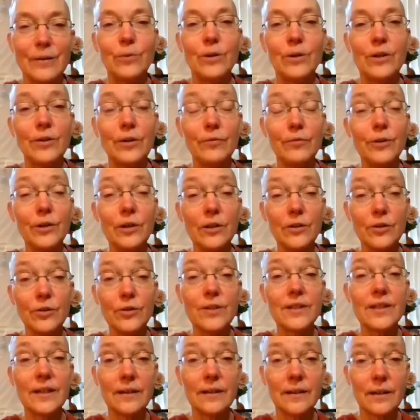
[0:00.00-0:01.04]
Well, if you
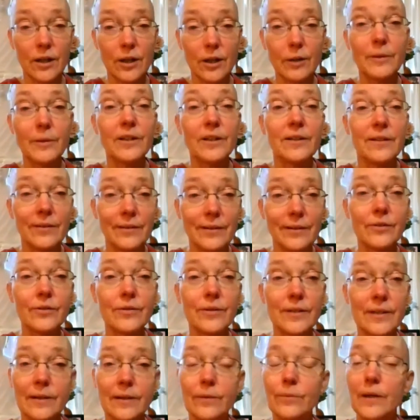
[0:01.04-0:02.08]
understand karma, you
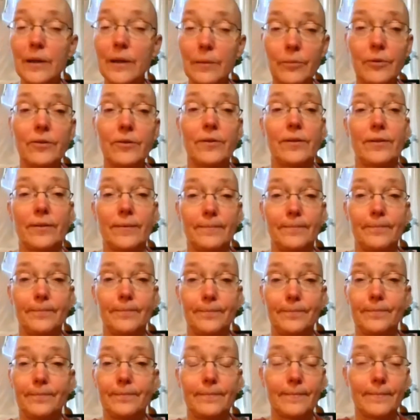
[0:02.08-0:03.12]
understand rebirth.
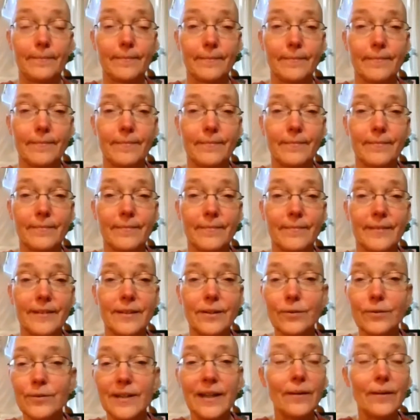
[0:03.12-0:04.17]

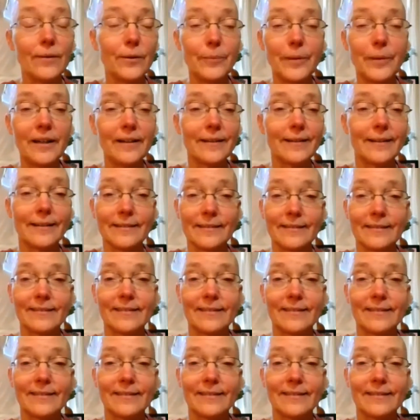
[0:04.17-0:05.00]
No doubt about it.